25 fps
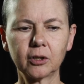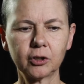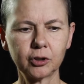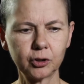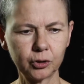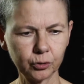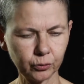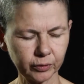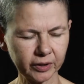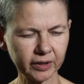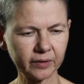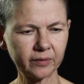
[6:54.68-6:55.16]

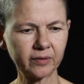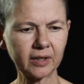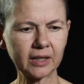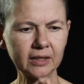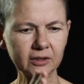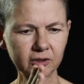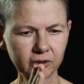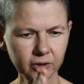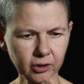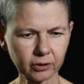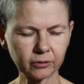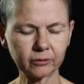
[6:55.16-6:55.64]
doing
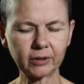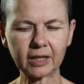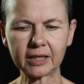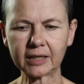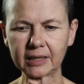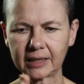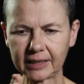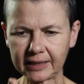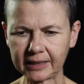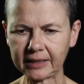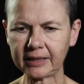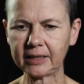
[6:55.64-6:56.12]
things
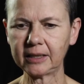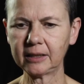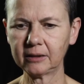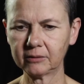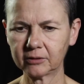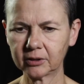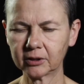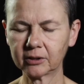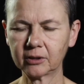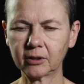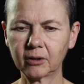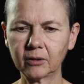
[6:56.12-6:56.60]
correctly,
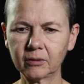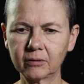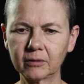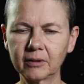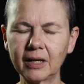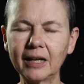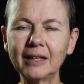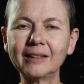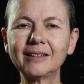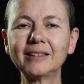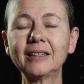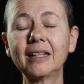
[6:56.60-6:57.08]
you know.
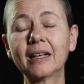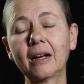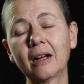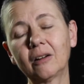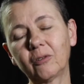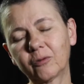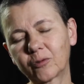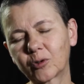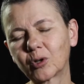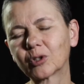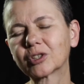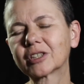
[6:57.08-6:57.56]

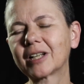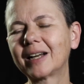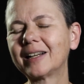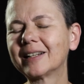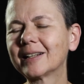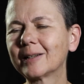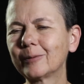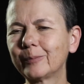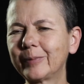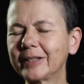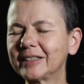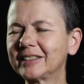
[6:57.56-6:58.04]
Of course, a
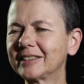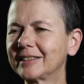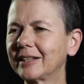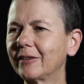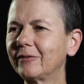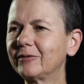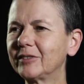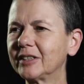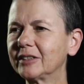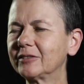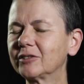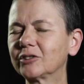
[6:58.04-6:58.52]
little bit
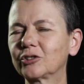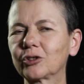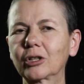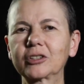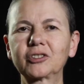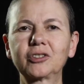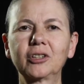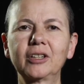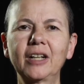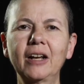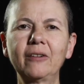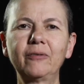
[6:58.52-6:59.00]

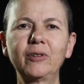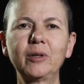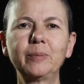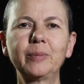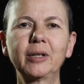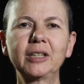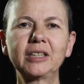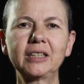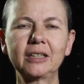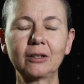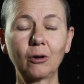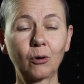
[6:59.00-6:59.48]
self-destruction,
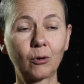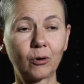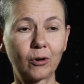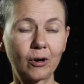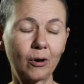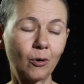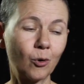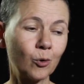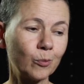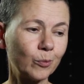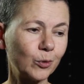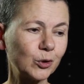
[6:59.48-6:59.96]
everybody, or
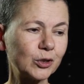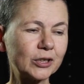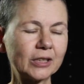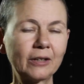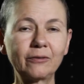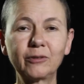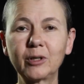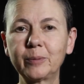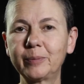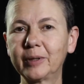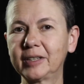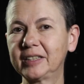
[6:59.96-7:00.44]
almost
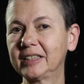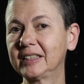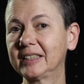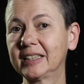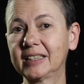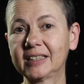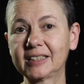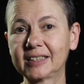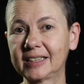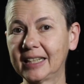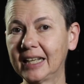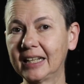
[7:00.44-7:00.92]
everybody
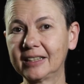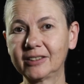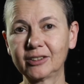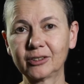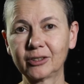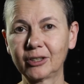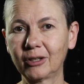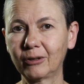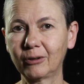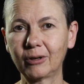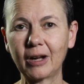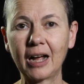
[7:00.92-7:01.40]
does that, you
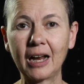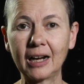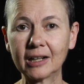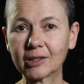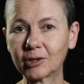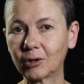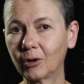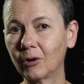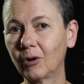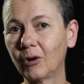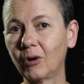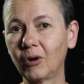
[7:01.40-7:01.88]
know,
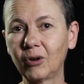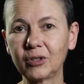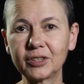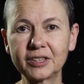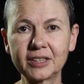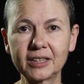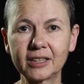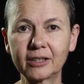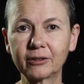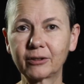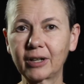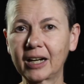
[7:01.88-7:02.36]
alcohol,
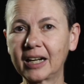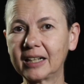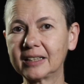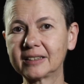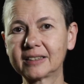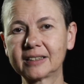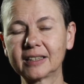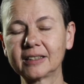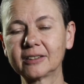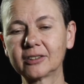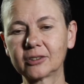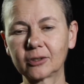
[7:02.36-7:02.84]

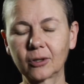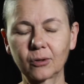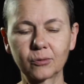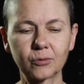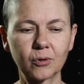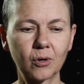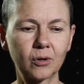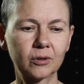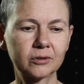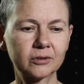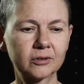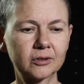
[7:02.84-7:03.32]
cigarettes, and so
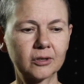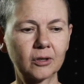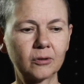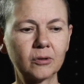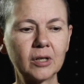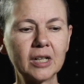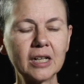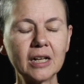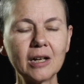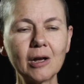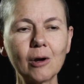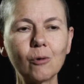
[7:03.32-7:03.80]
on. So
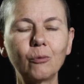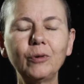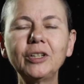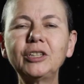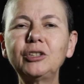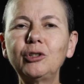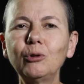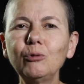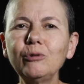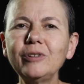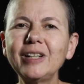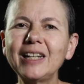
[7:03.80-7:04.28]
we
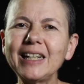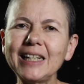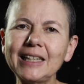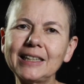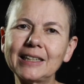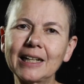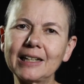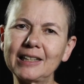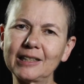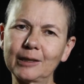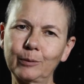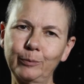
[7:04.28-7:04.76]
do need
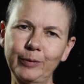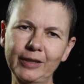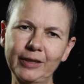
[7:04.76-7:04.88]
a little